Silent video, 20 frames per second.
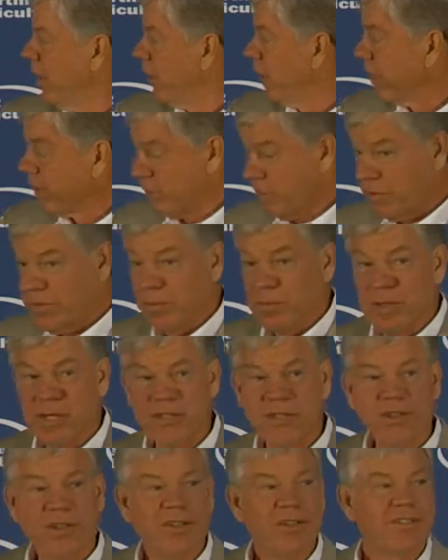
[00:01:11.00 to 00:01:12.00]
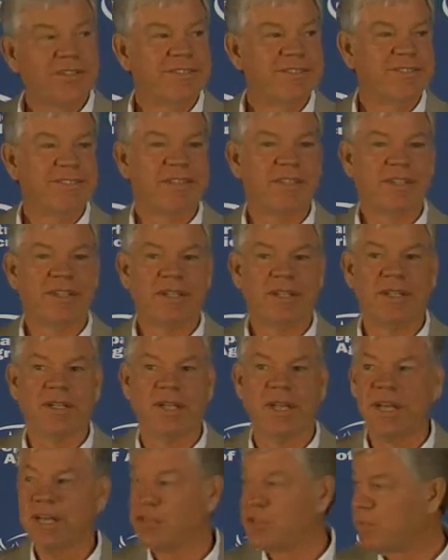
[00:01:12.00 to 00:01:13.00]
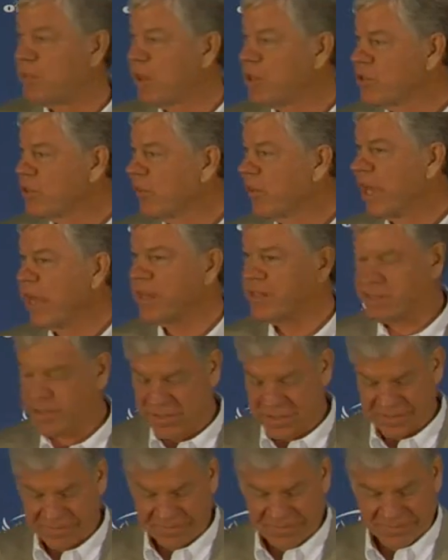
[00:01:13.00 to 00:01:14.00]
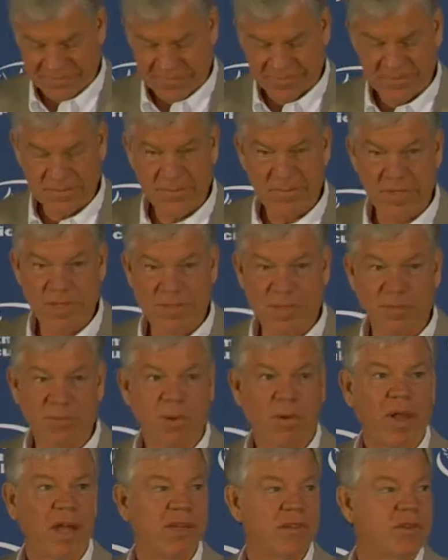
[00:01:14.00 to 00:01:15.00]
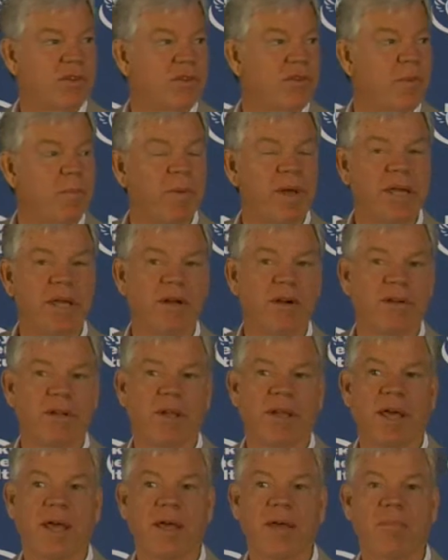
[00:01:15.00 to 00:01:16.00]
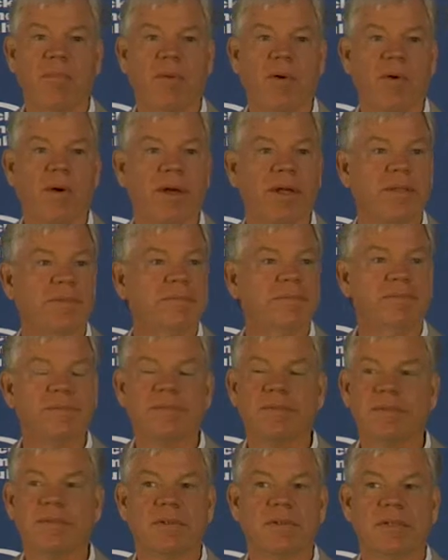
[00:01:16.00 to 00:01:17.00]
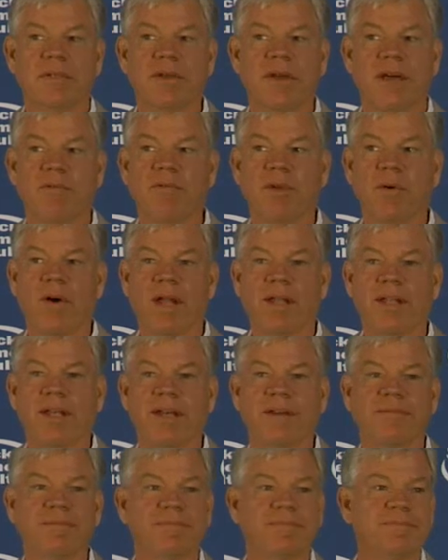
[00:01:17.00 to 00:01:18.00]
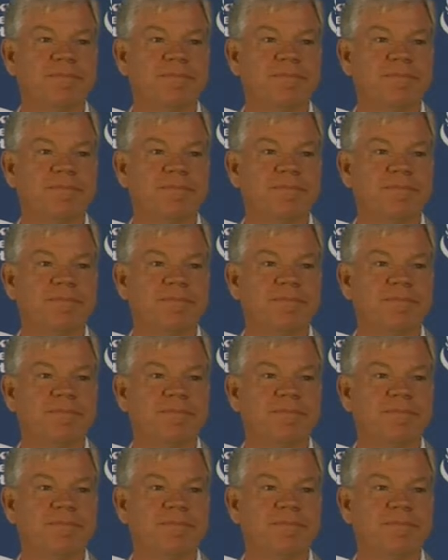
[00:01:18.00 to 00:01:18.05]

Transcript: Thank you, Commissioner, and special guest. It's a pleasure to be here today. Boy, you have no idea.